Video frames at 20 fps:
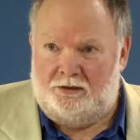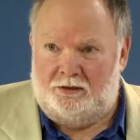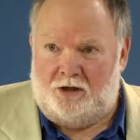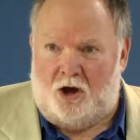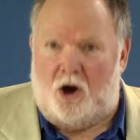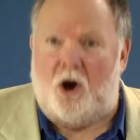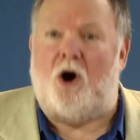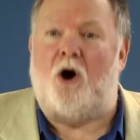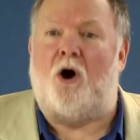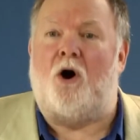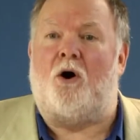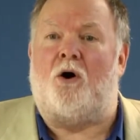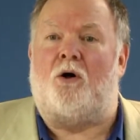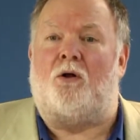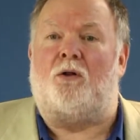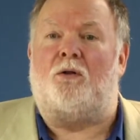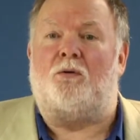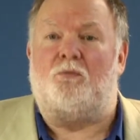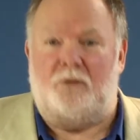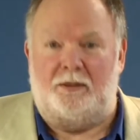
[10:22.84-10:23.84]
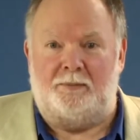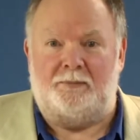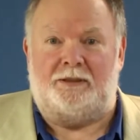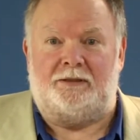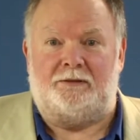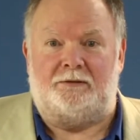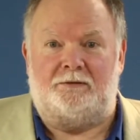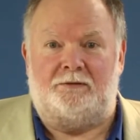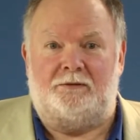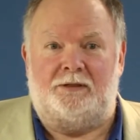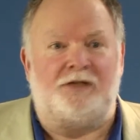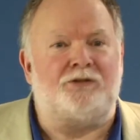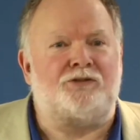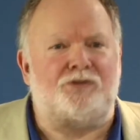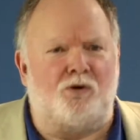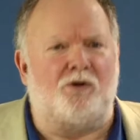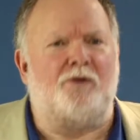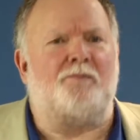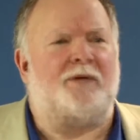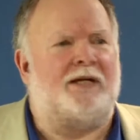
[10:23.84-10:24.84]
All women
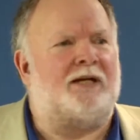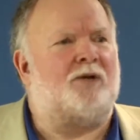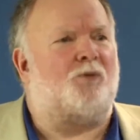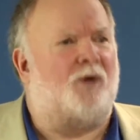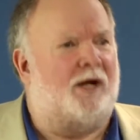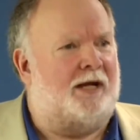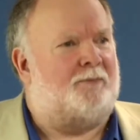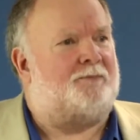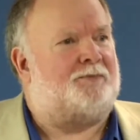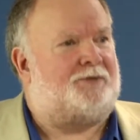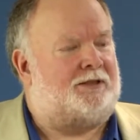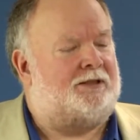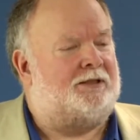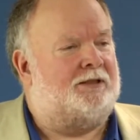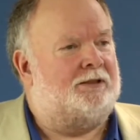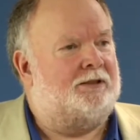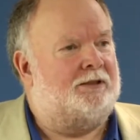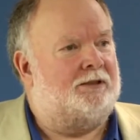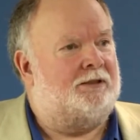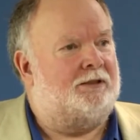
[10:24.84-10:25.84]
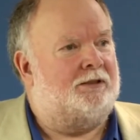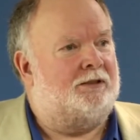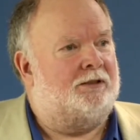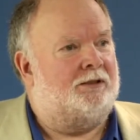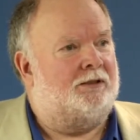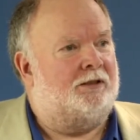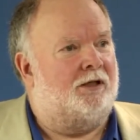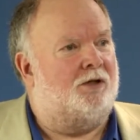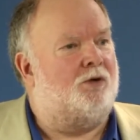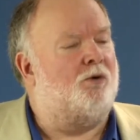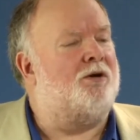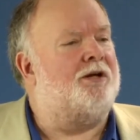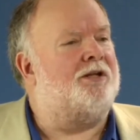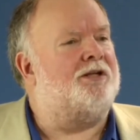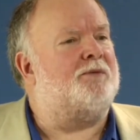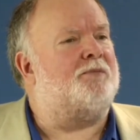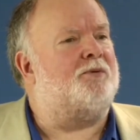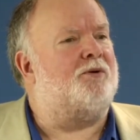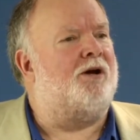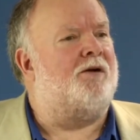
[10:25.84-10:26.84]
enjoy being raped, according
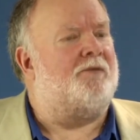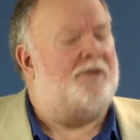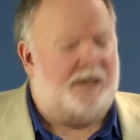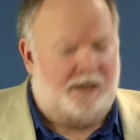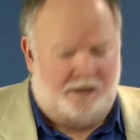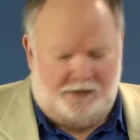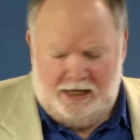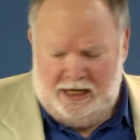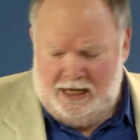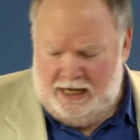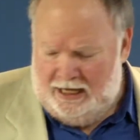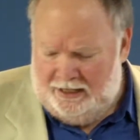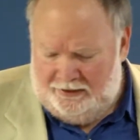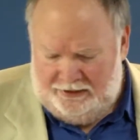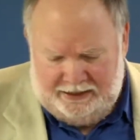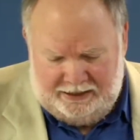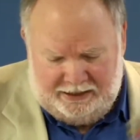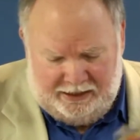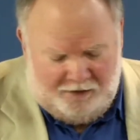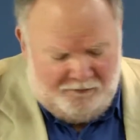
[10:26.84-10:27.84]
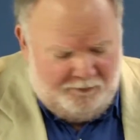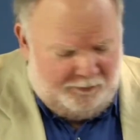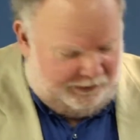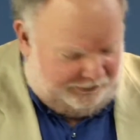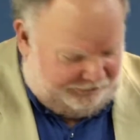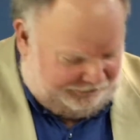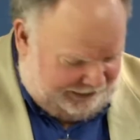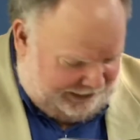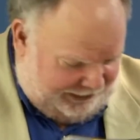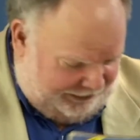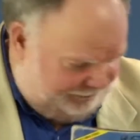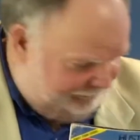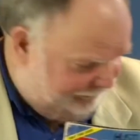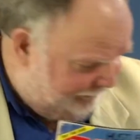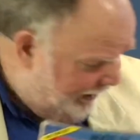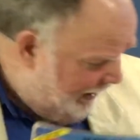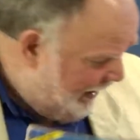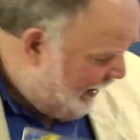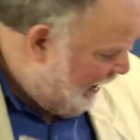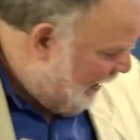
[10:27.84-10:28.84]
to pornography. Now, the government says
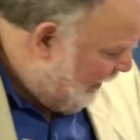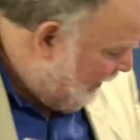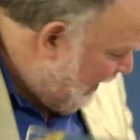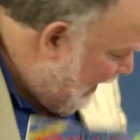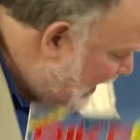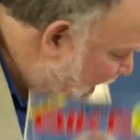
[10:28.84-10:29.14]
they